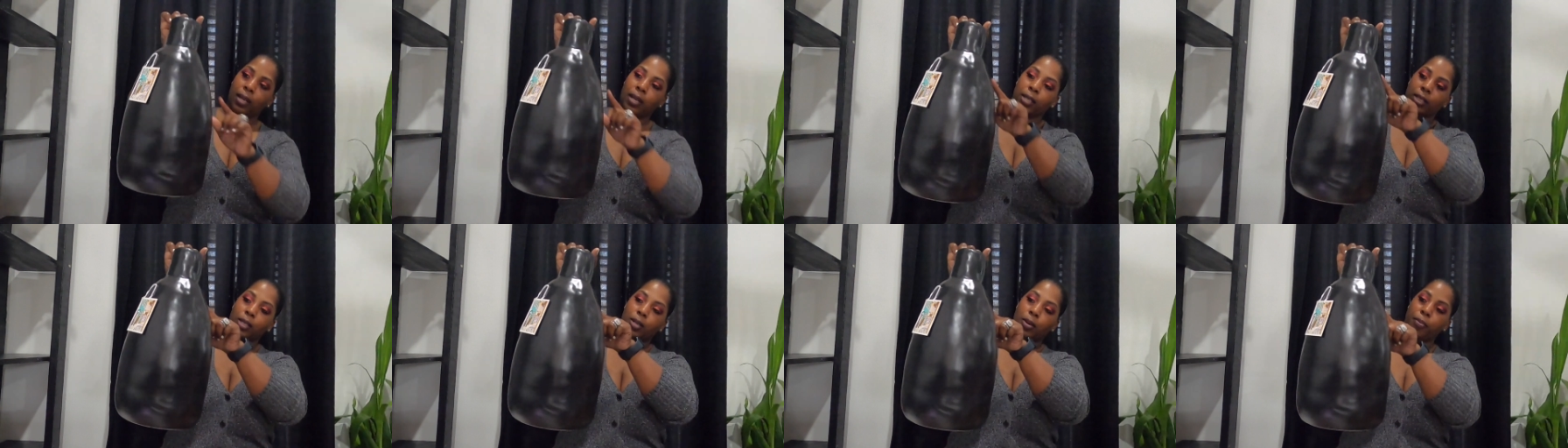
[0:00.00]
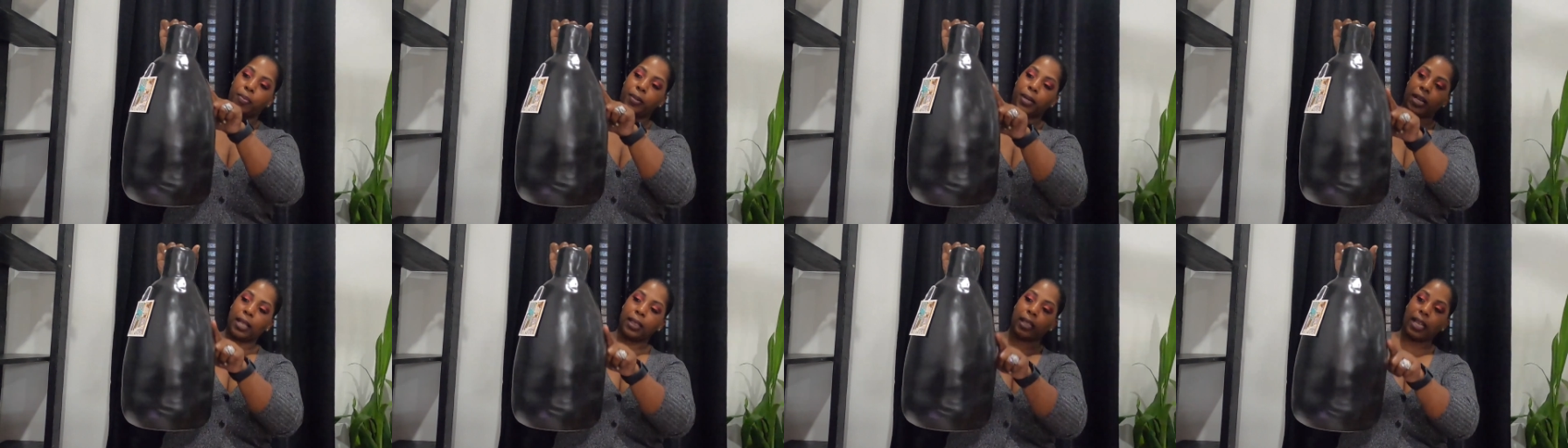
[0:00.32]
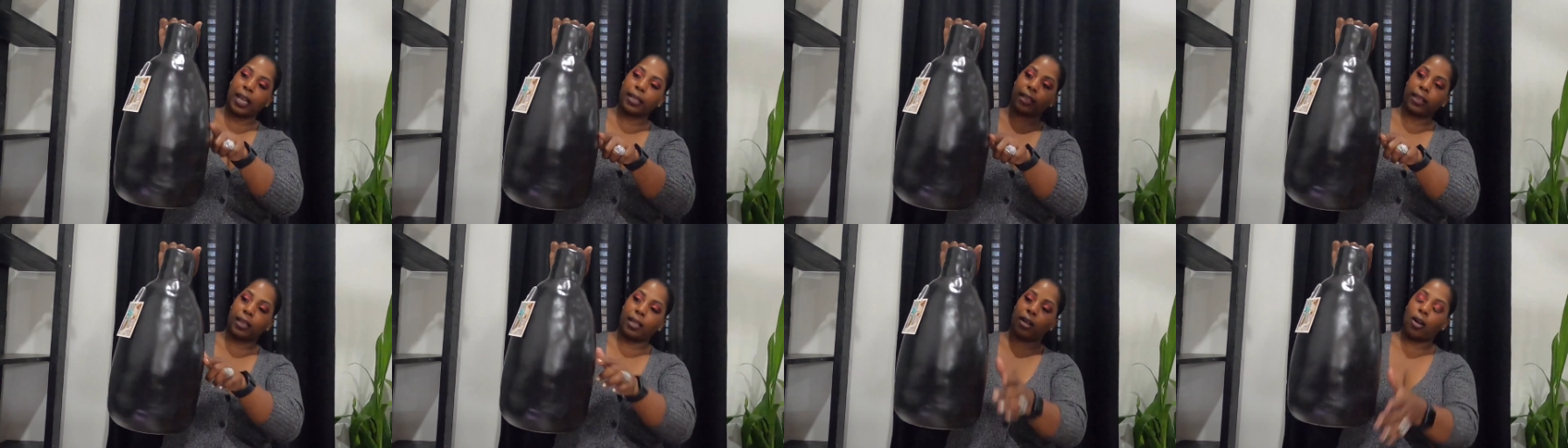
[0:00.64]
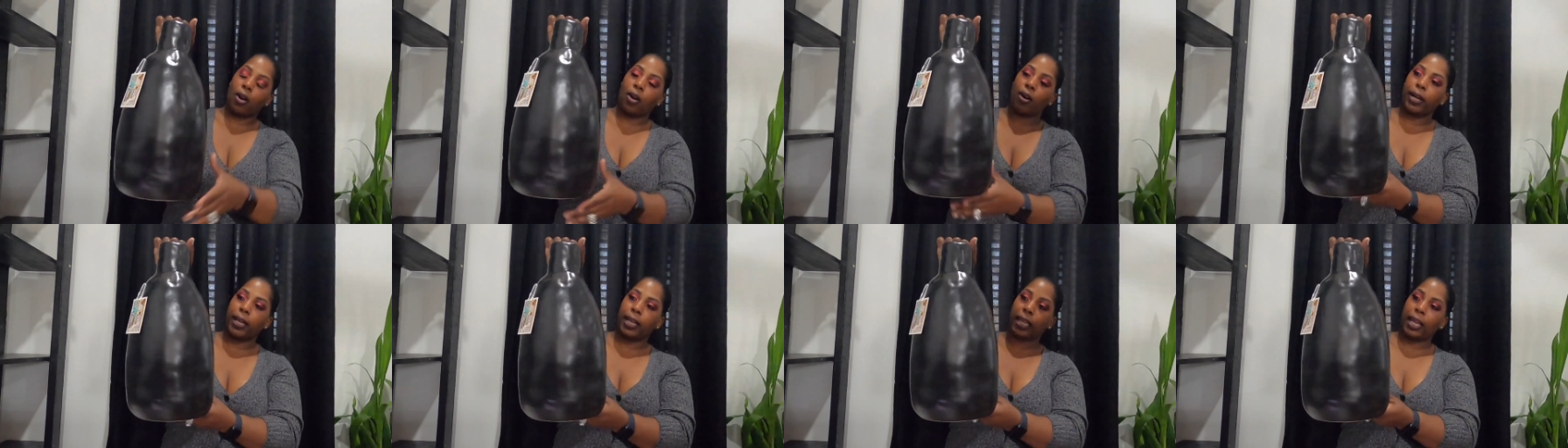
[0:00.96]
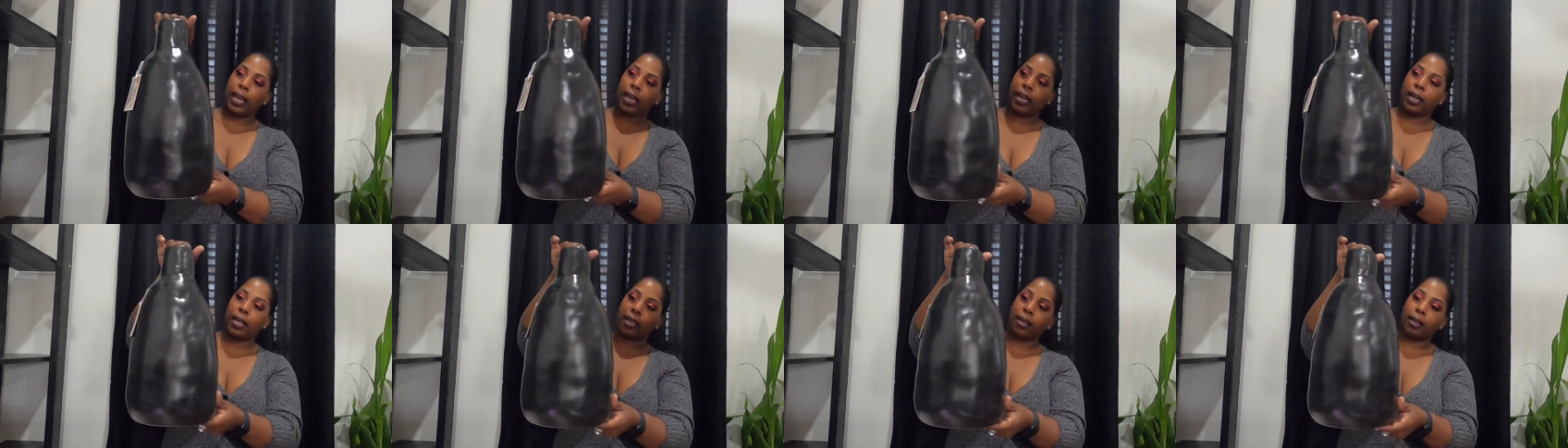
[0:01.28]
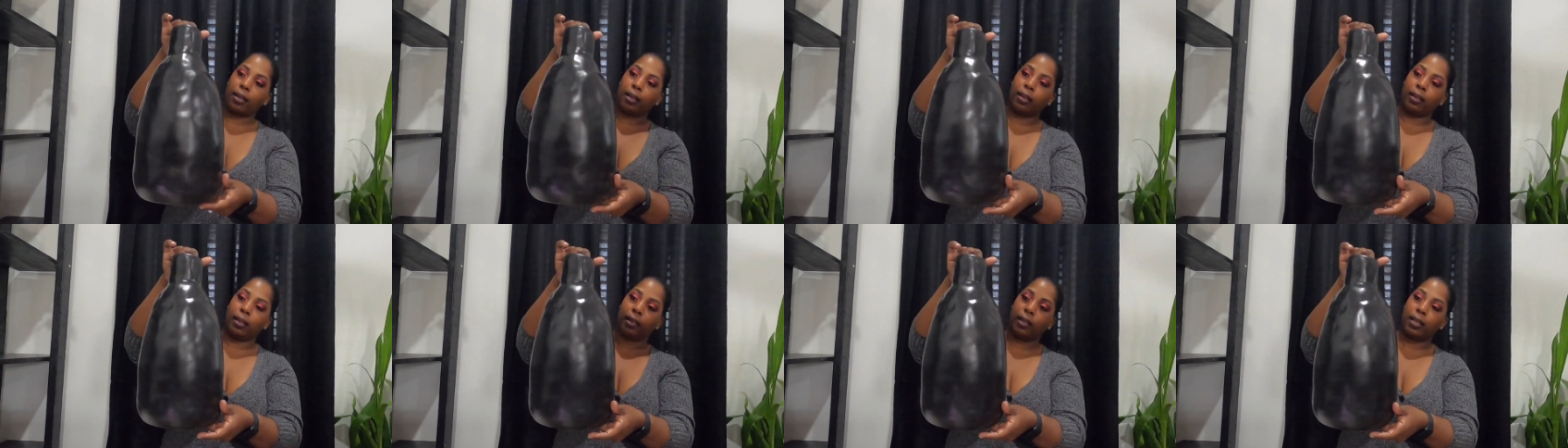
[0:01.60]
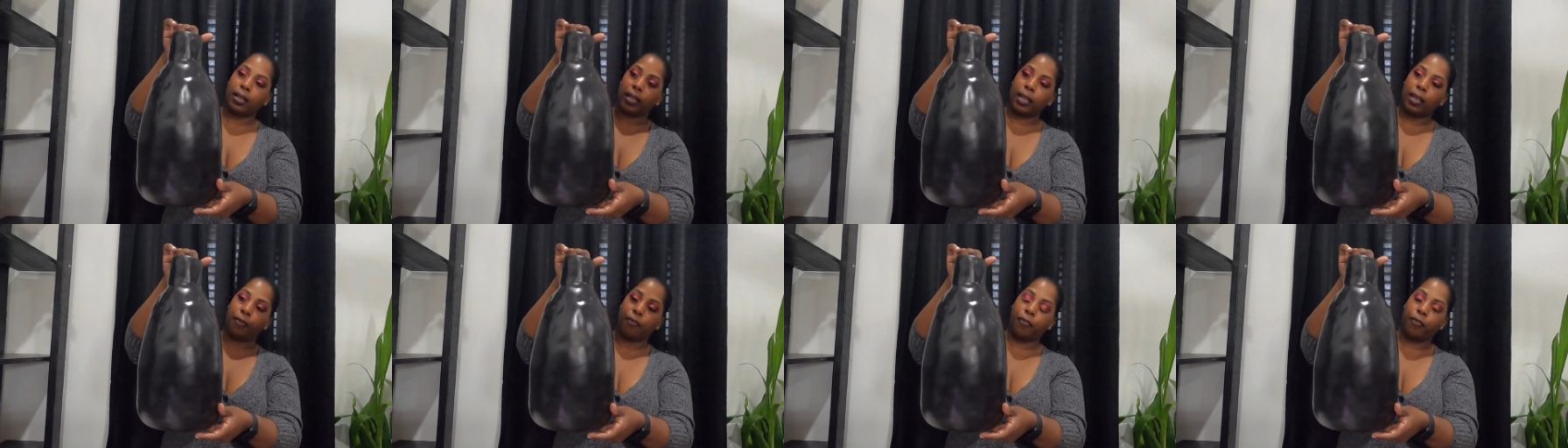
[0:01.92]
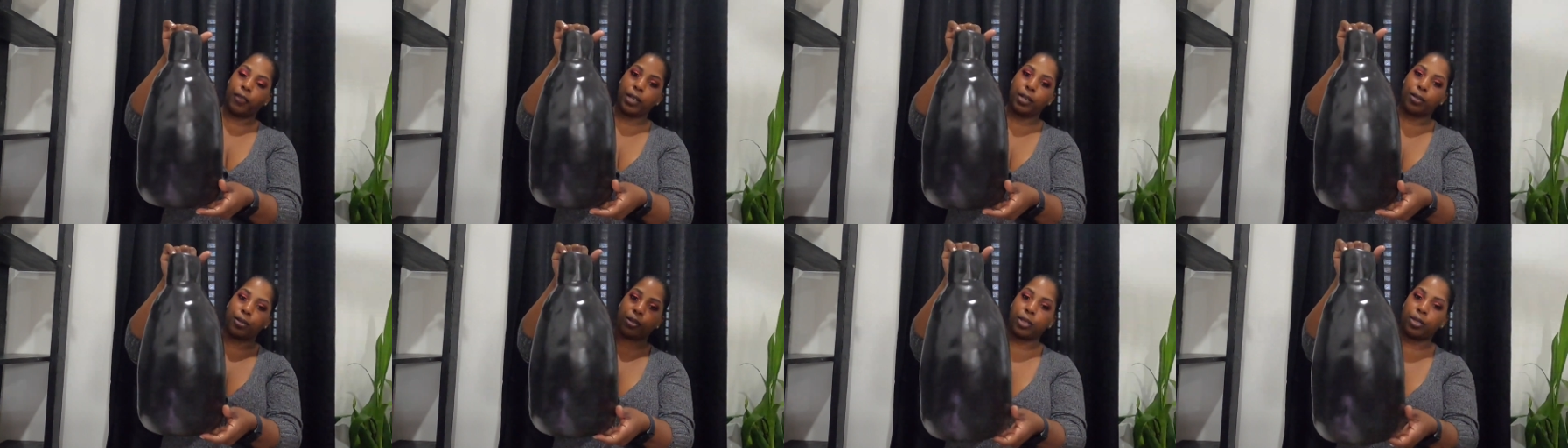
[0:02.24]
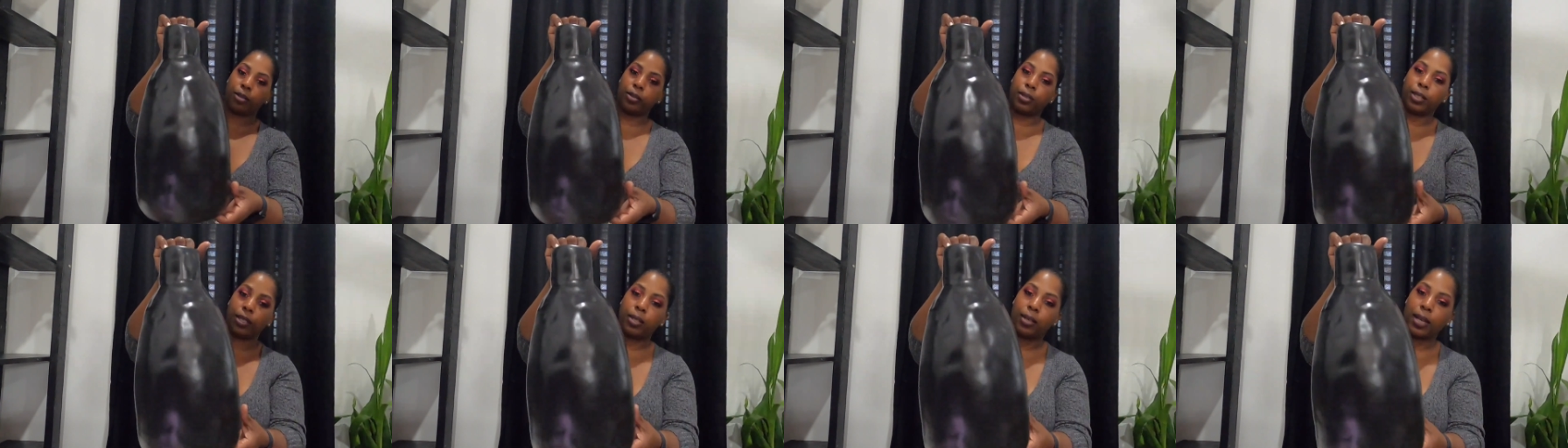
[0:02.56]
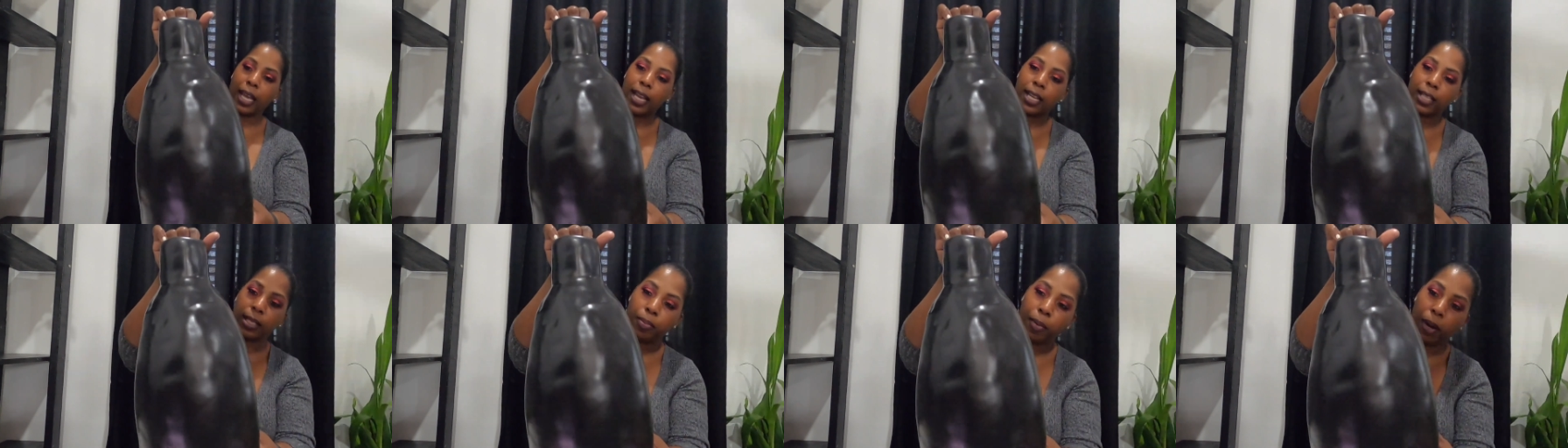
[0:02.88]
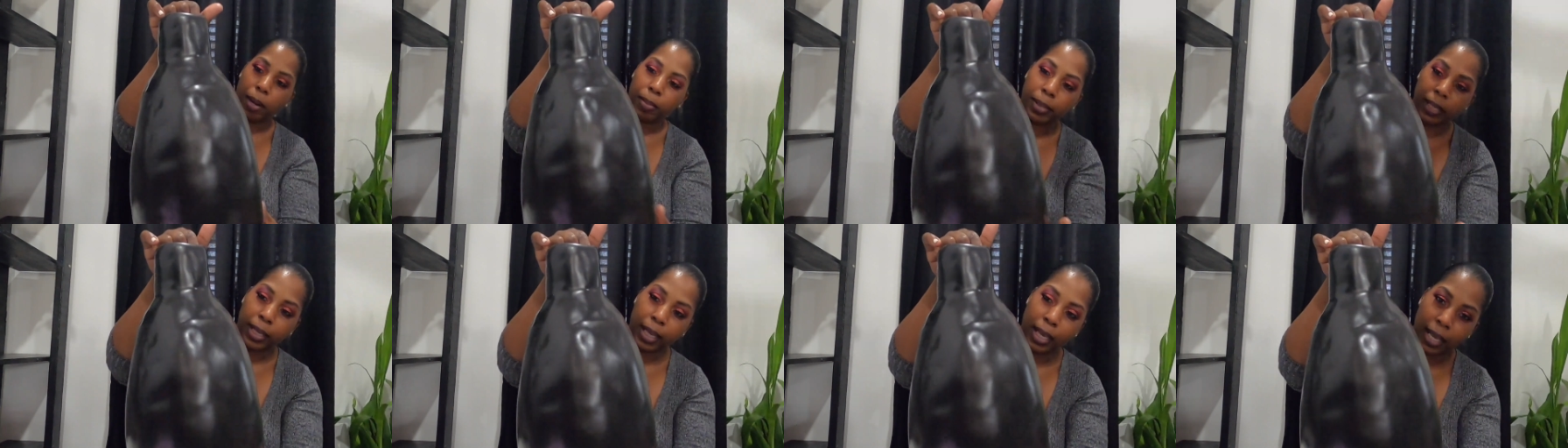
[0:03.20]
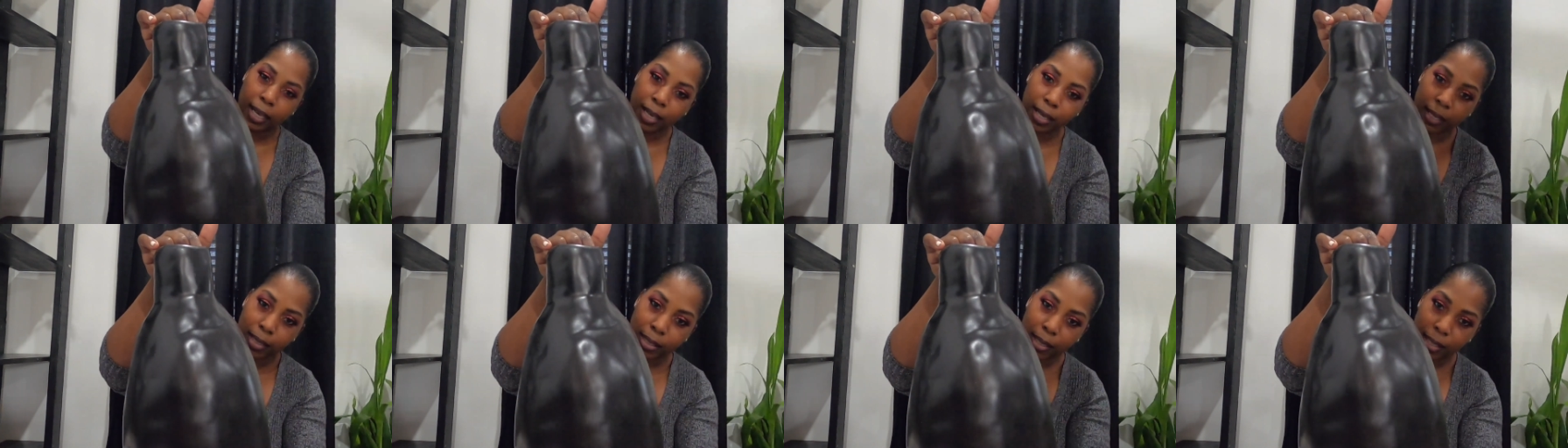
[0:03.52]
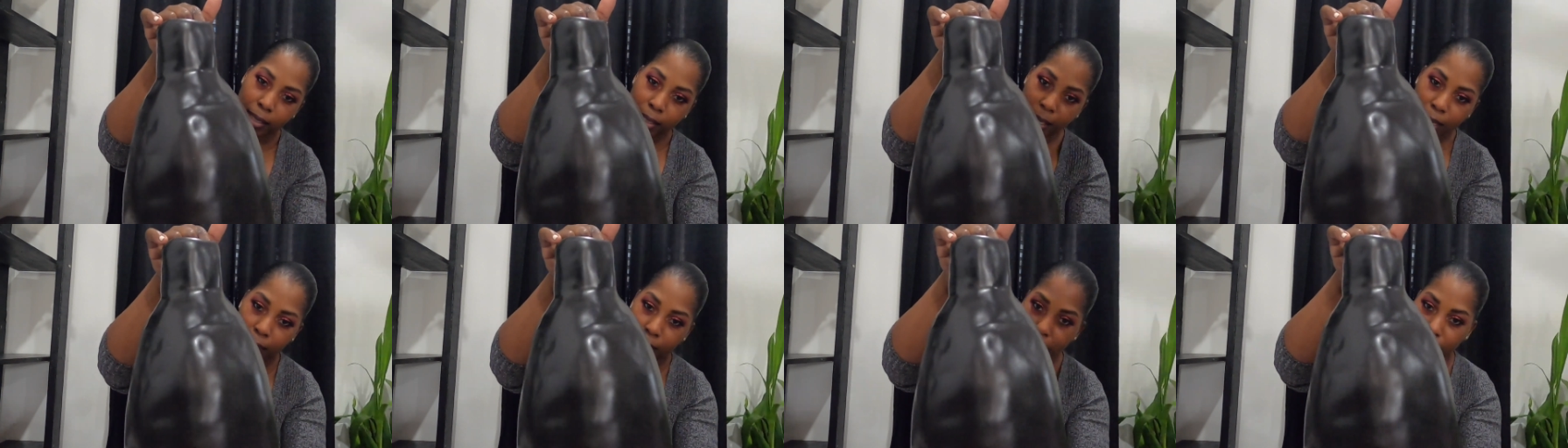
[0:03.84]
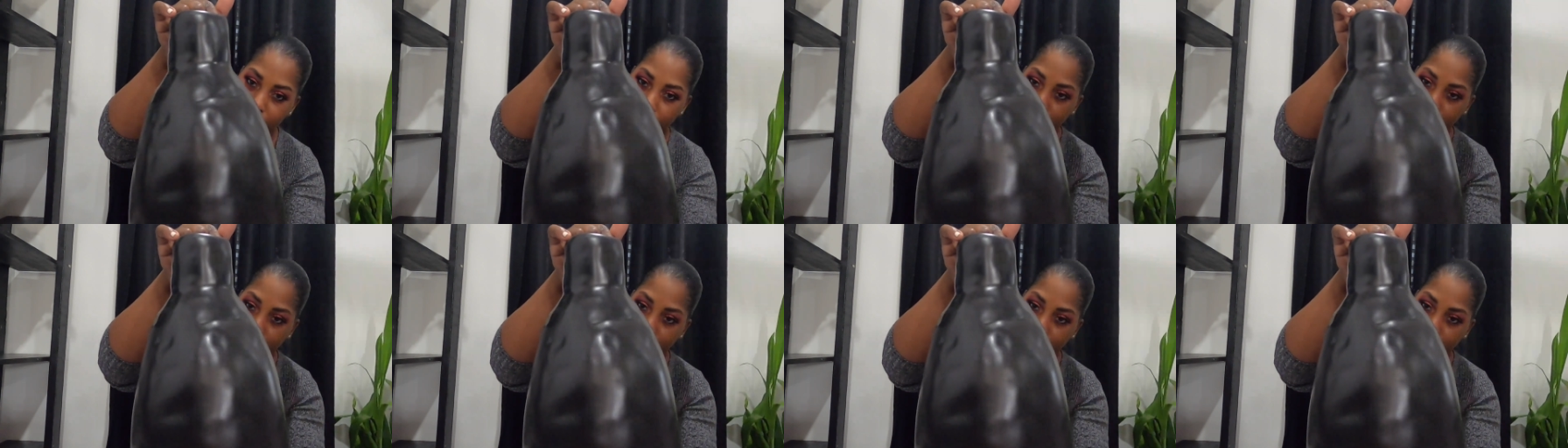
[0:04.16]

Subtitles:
So, but I like the organic look and feel to it. You guys probably can't see